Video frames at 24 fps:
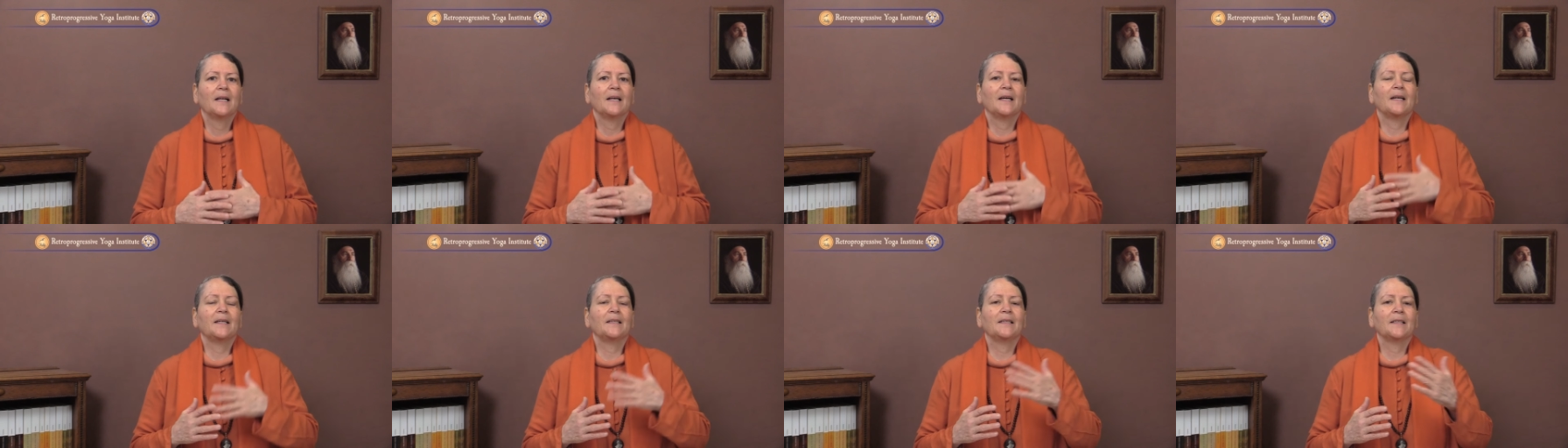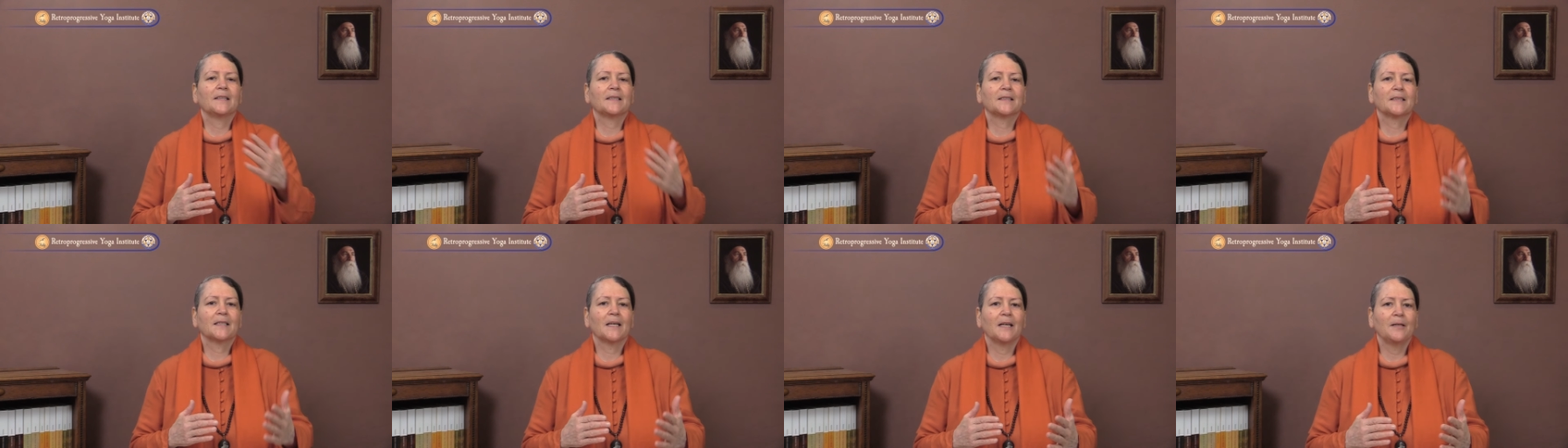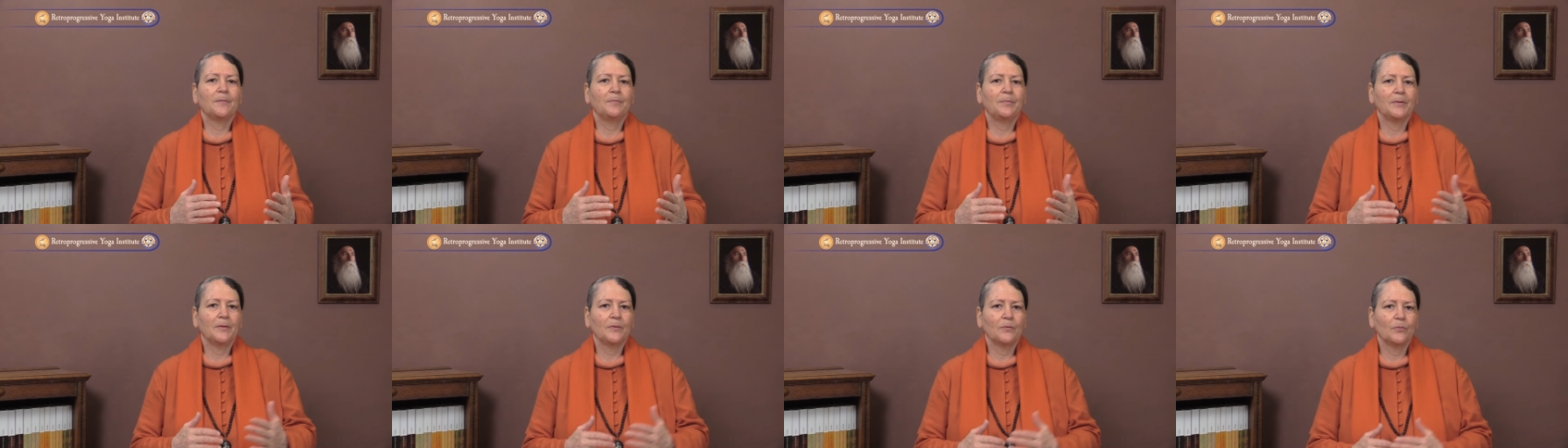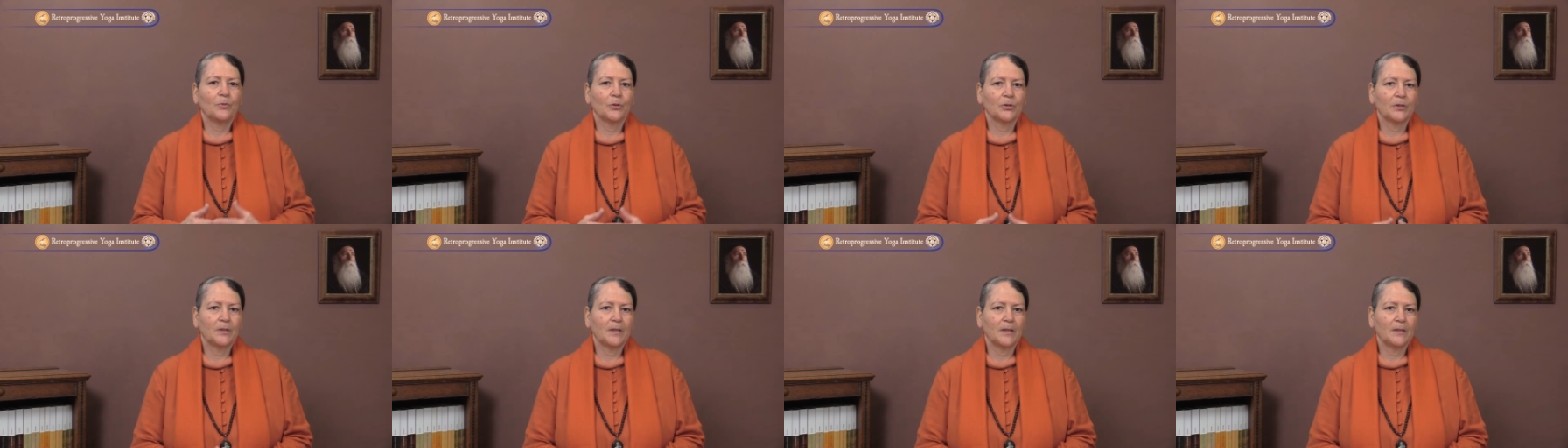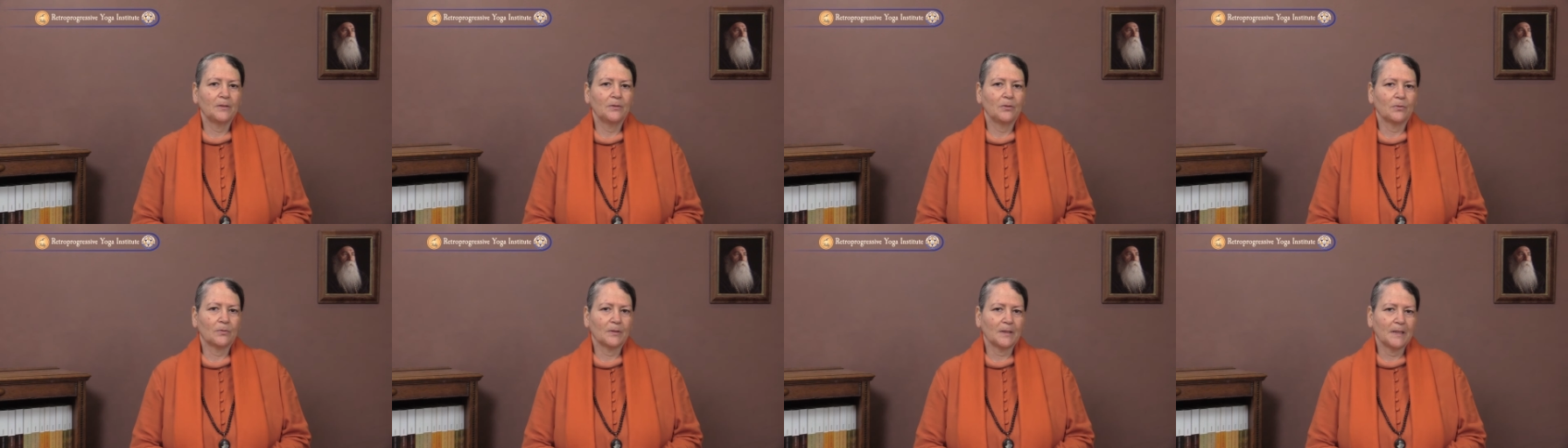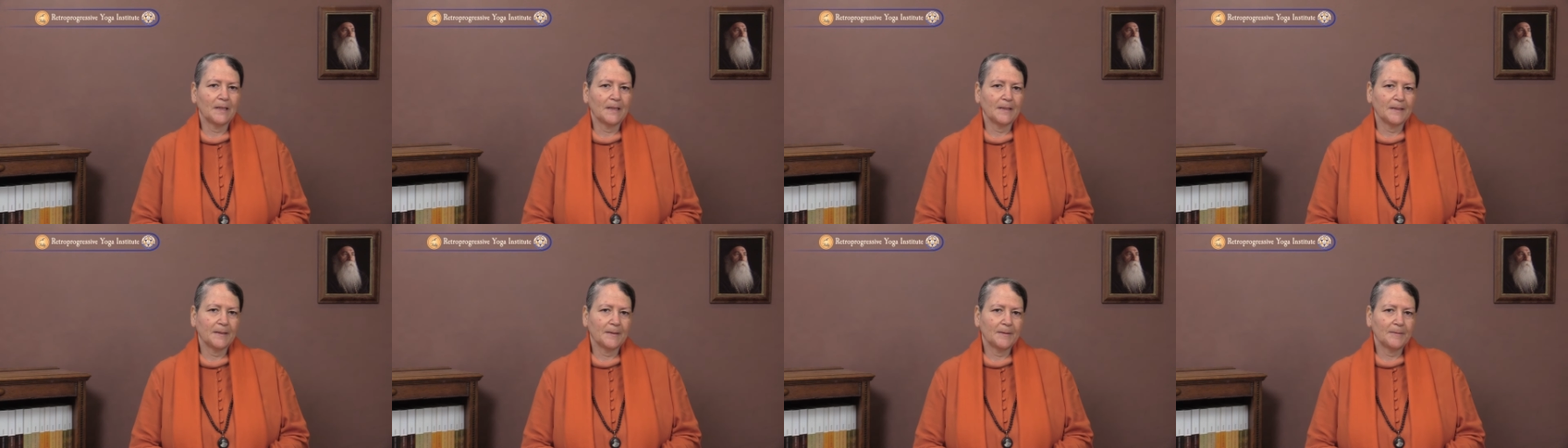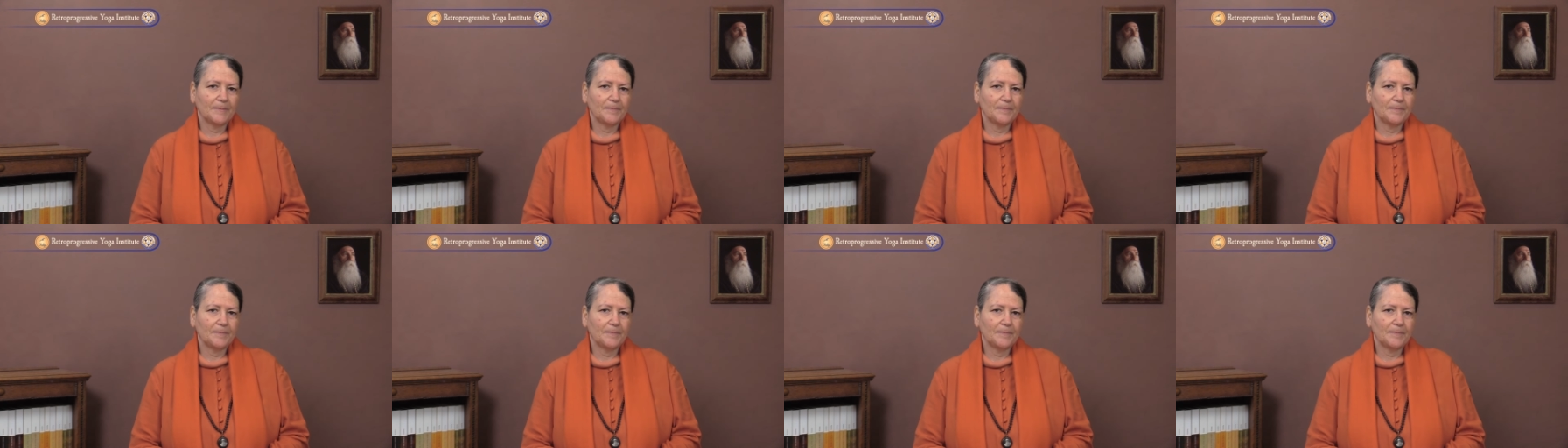and escaping what they don't like.